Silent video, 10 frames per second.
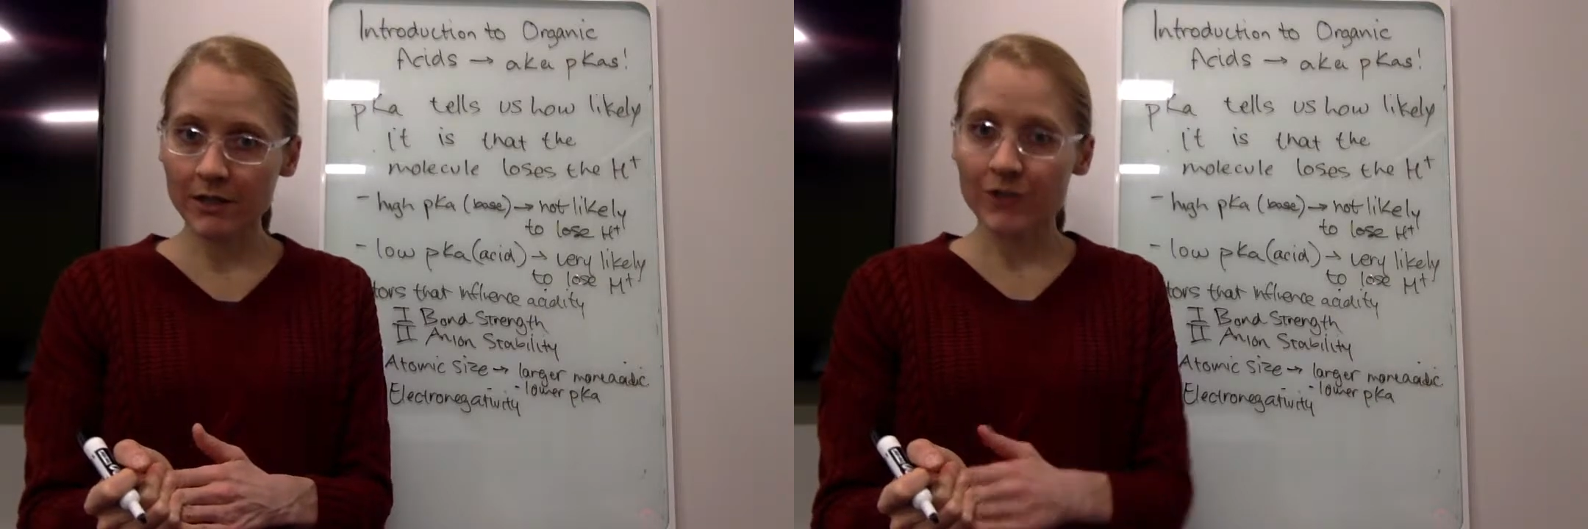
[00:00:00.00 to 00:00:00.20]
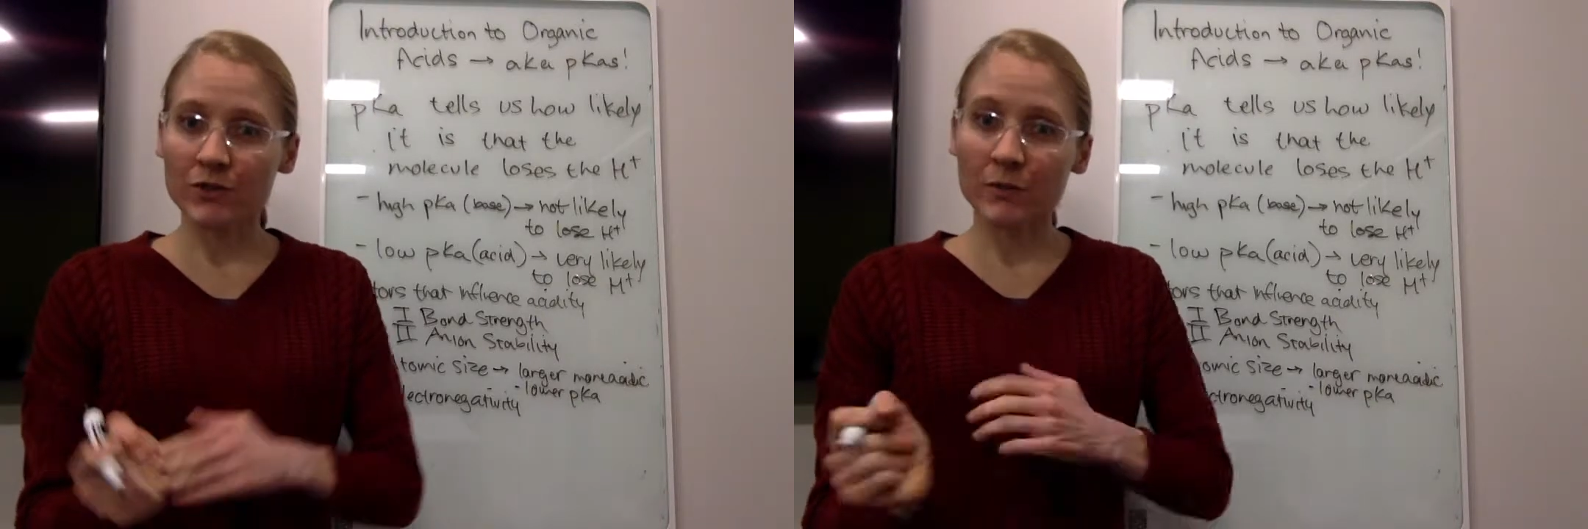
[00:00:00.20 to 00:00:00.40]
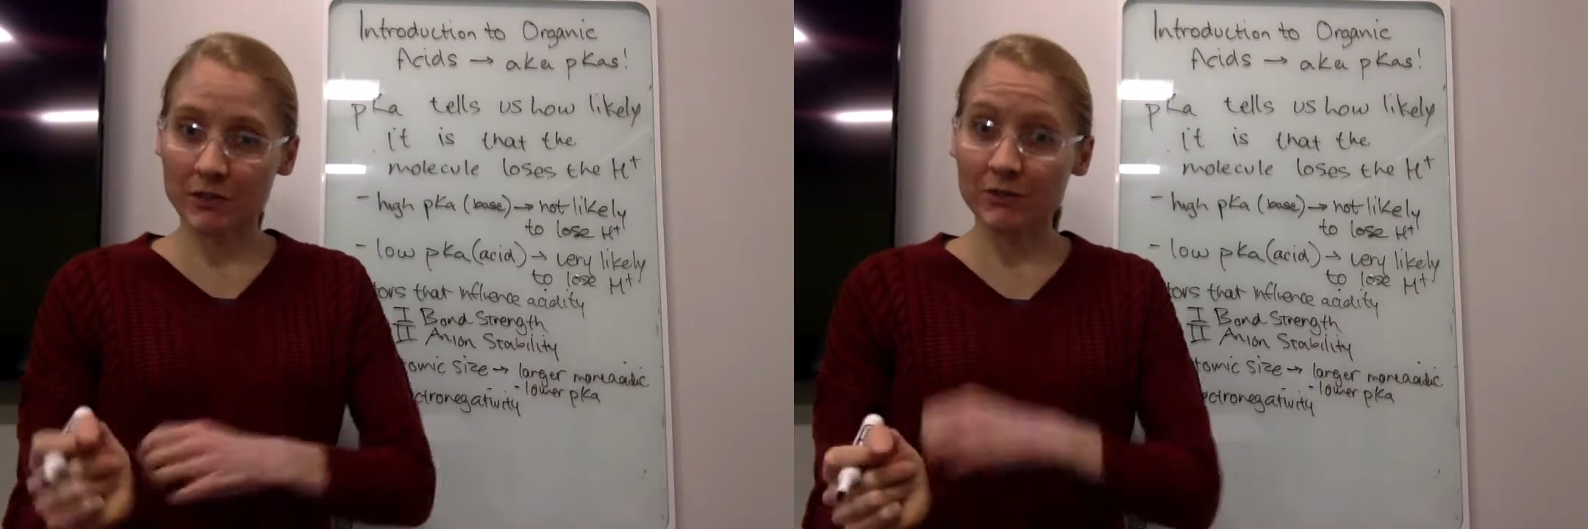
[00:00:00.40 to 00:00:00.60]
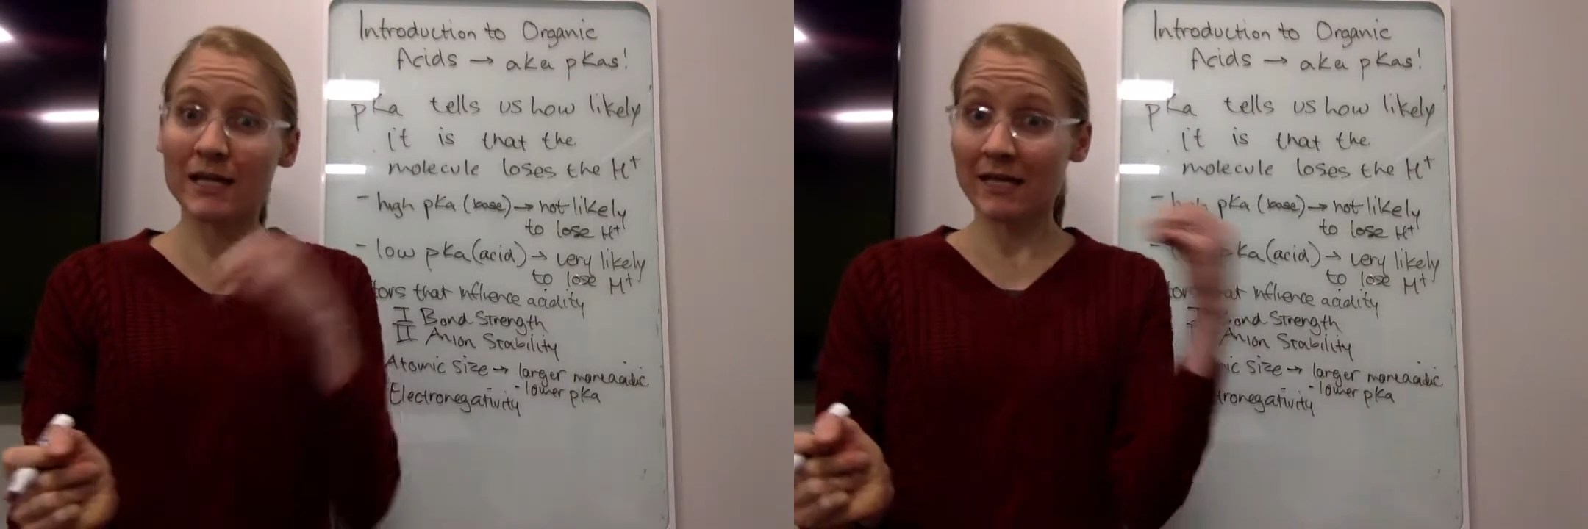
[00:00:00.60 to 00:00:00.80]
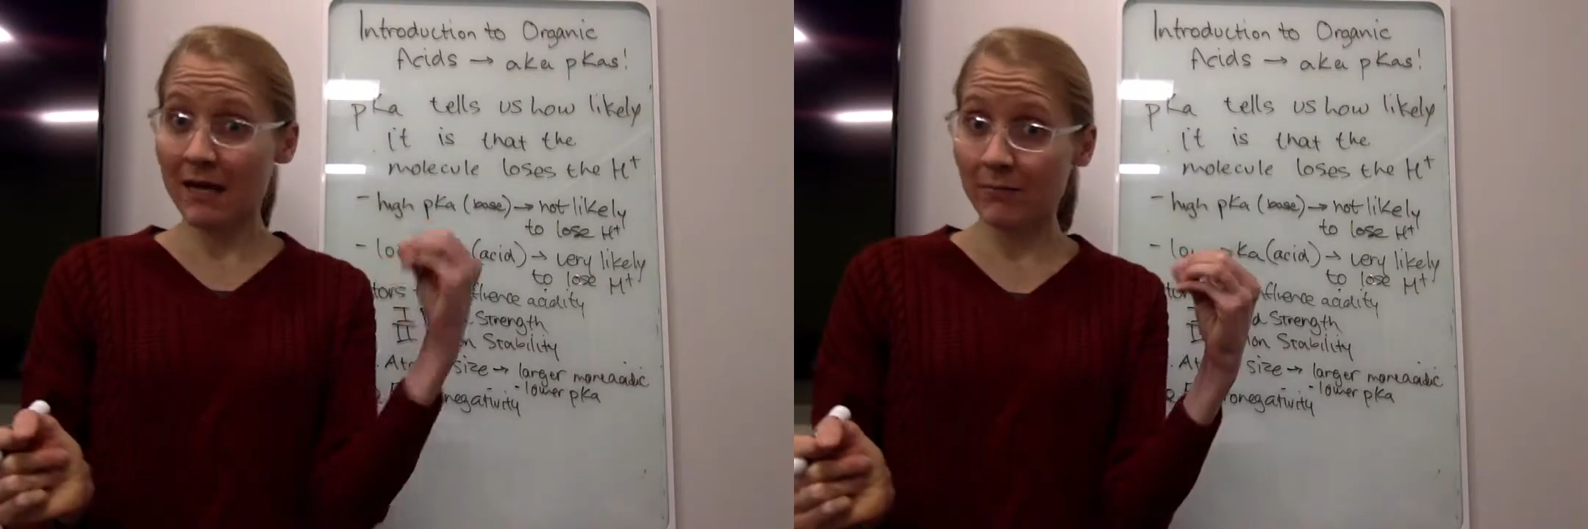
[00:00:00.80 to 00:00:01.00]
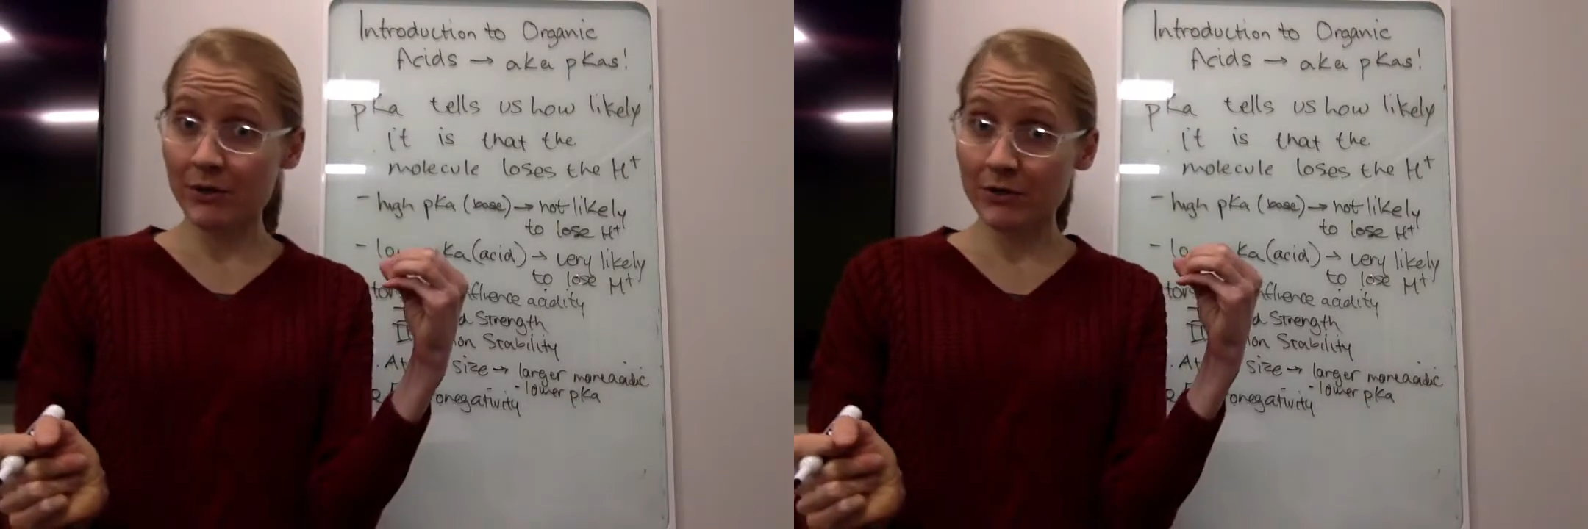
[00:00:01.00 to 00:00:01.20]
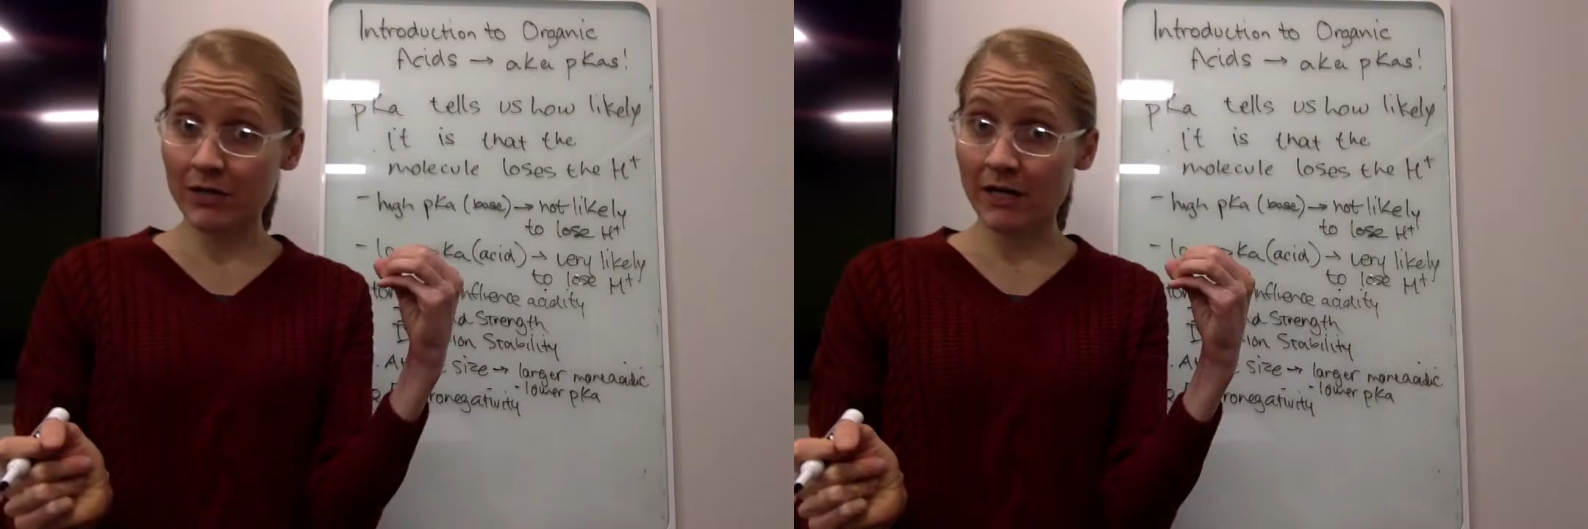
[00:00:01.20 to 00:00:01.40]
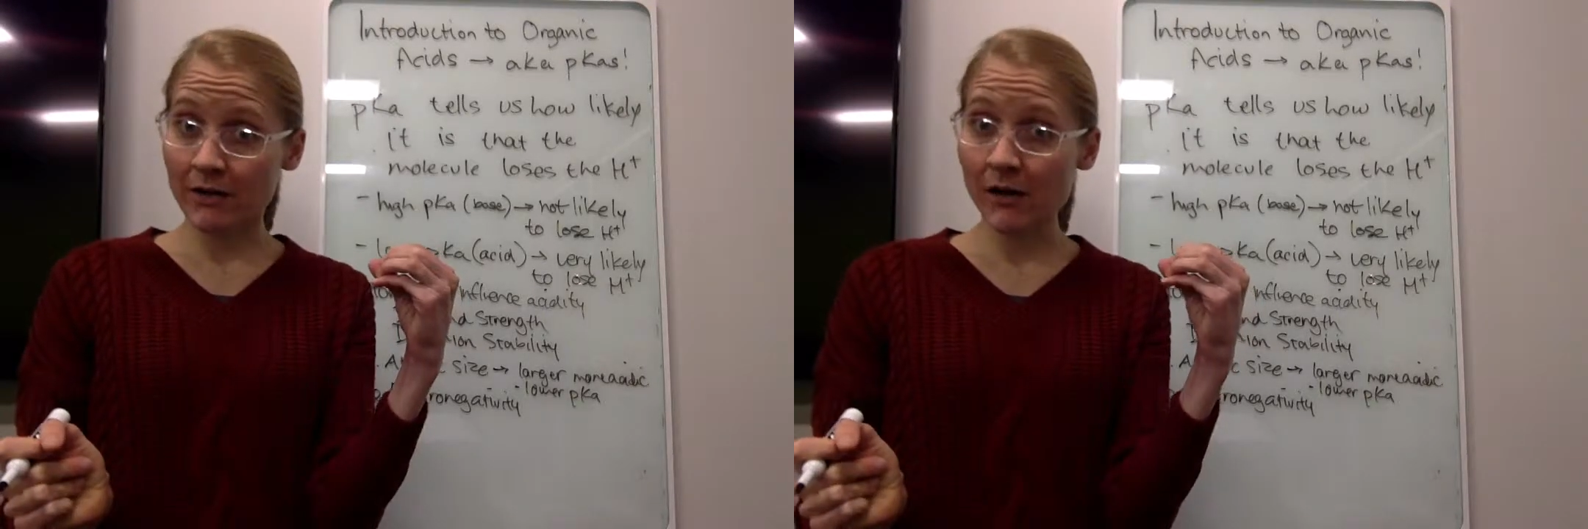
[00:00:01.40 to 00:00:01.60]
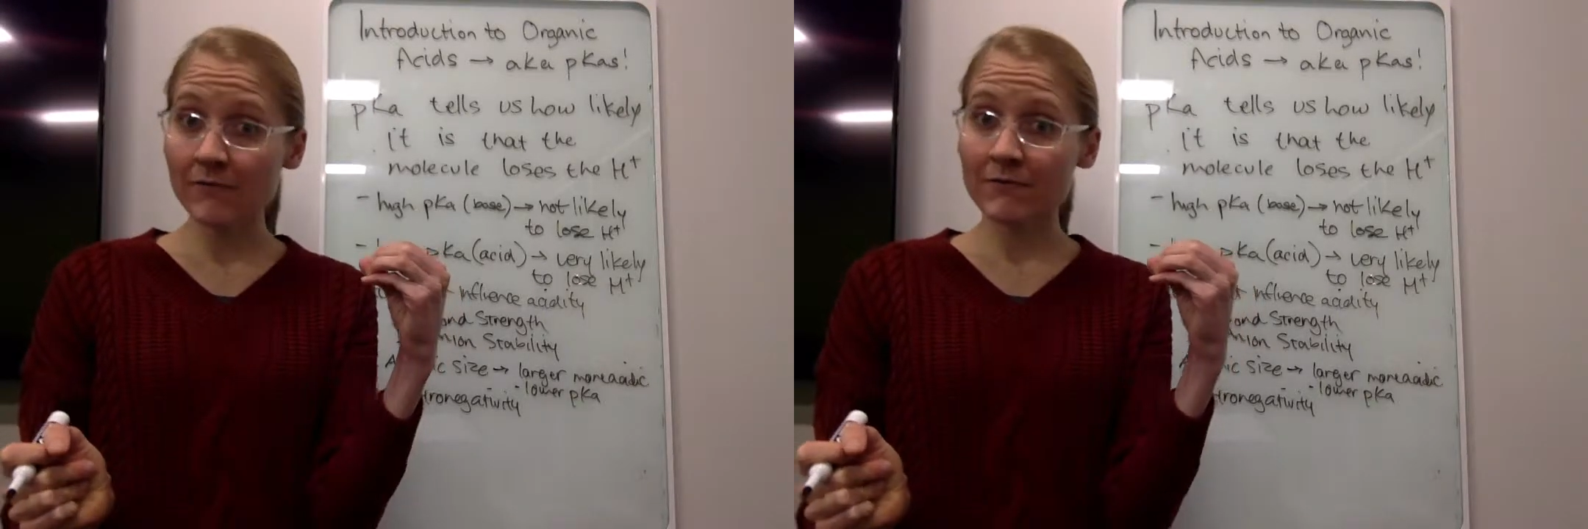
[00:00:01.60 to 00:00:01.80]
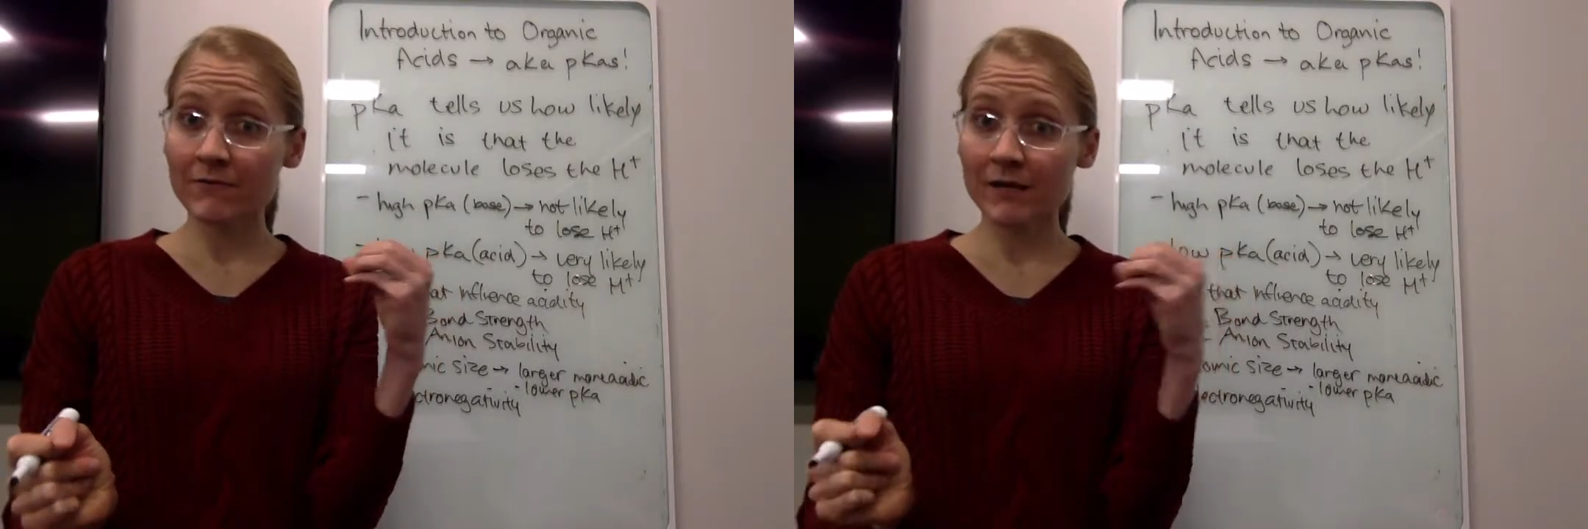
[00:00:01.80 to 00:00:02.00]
So once you take that proton off,